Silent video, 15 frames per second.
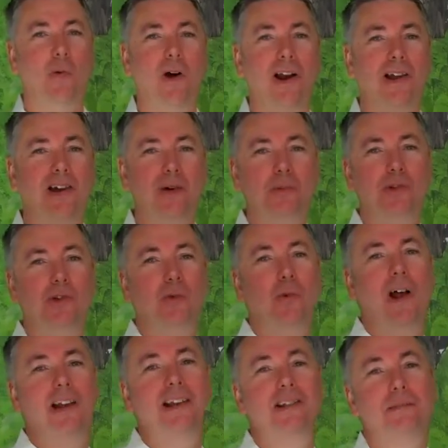Welcome to the
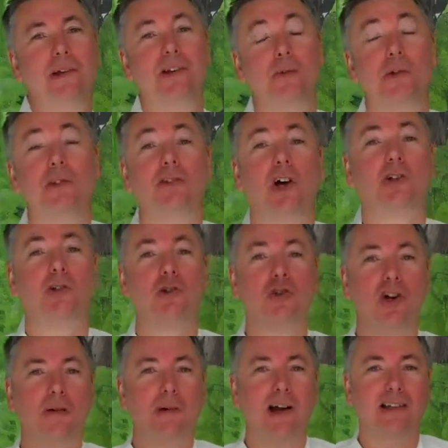Wellness Minute with Dr.
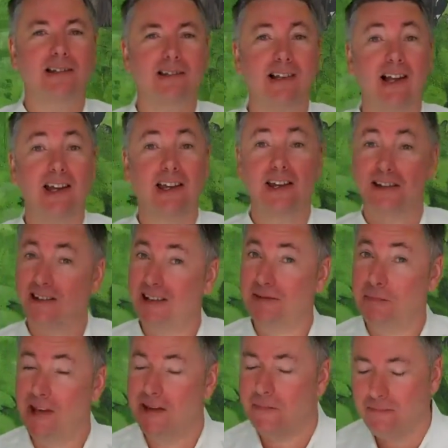Jean-Marc Slack.
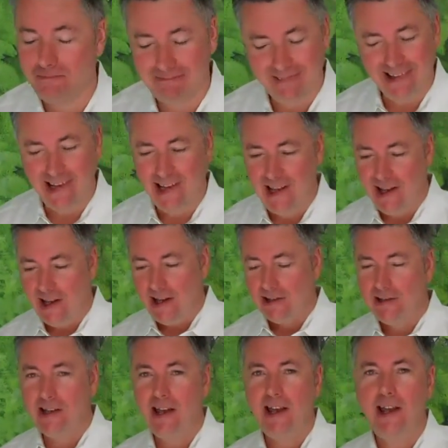That's me.
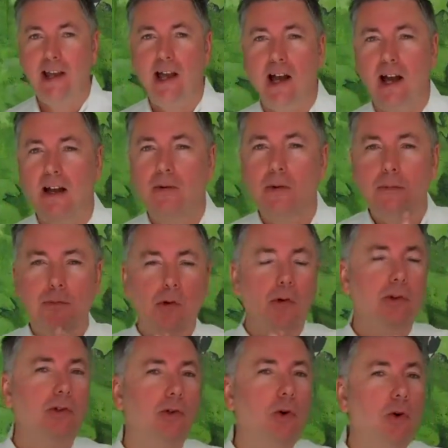Today, I'm
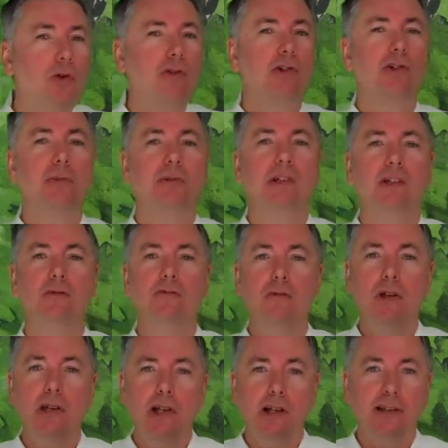going to go over something
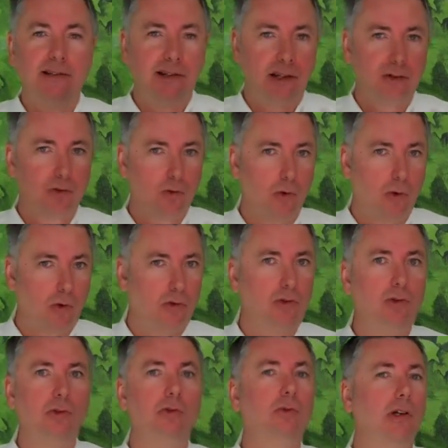really central
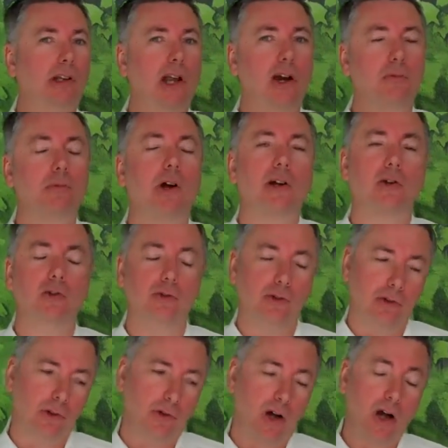to what
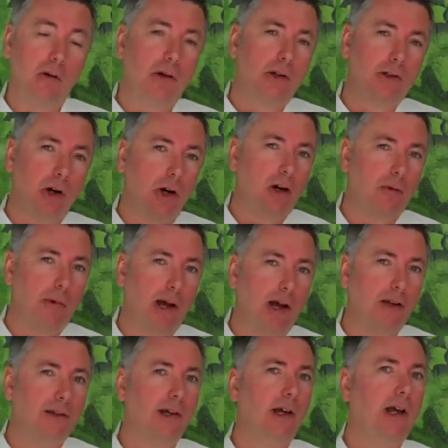chiropractors do. I'm going to talk
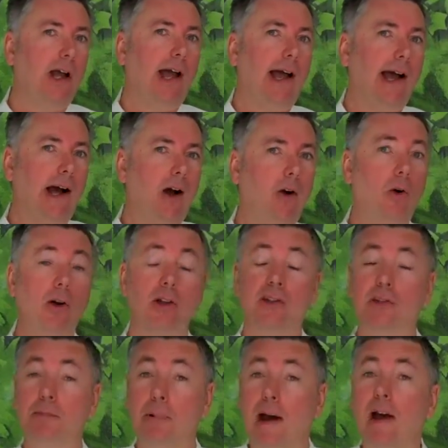about how
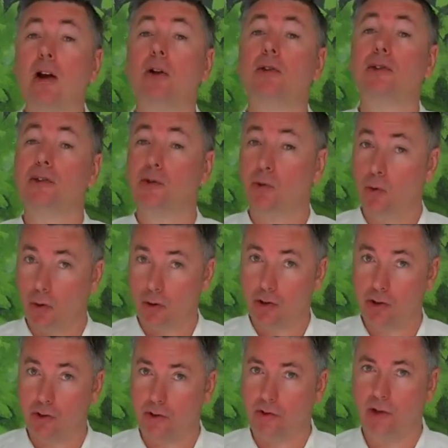spinal
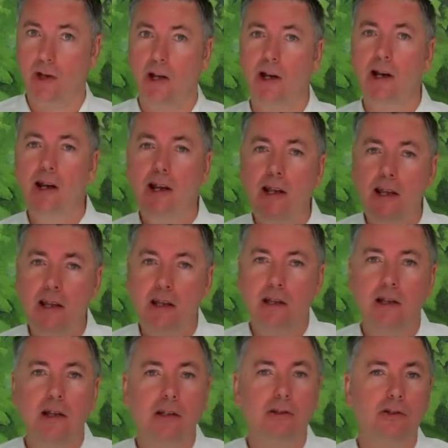distortions
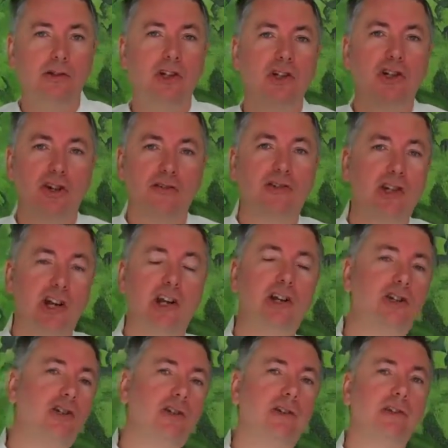lead to degenerative
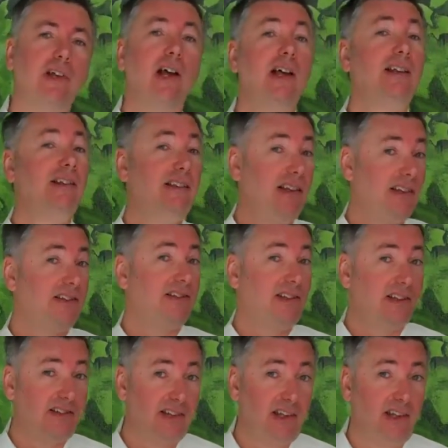changes, disc
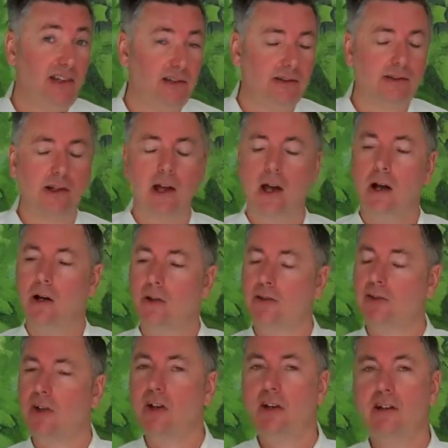disease. A
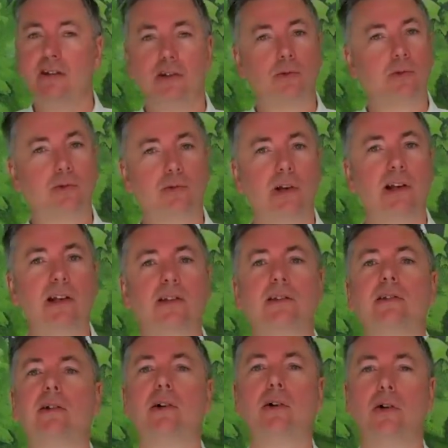study that was
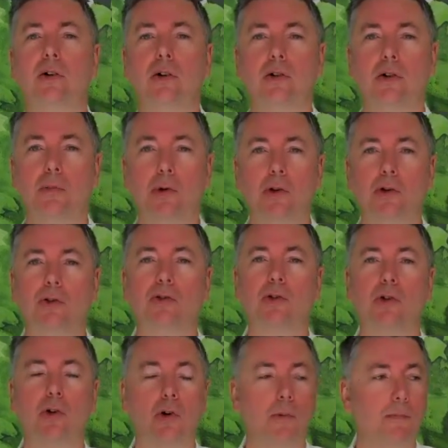released a couple of years
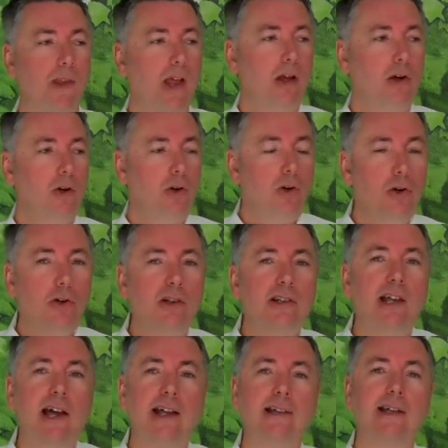ago
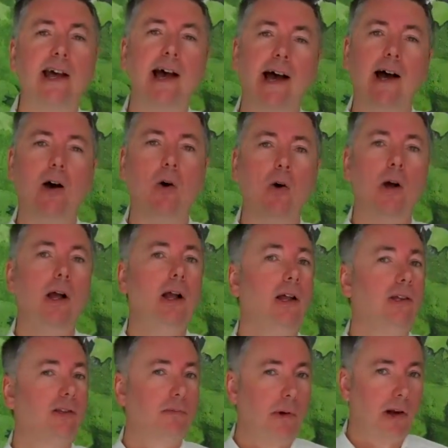looked at how
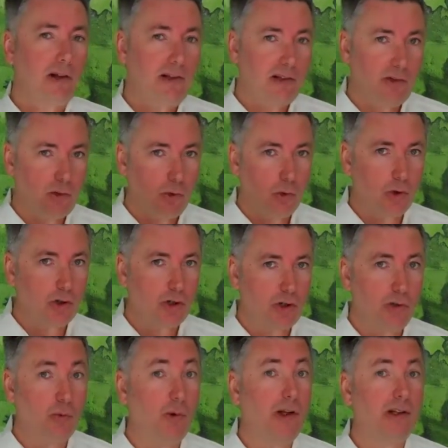spinal
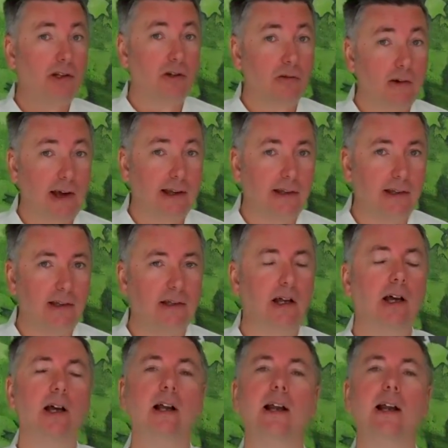distortion, when corrected,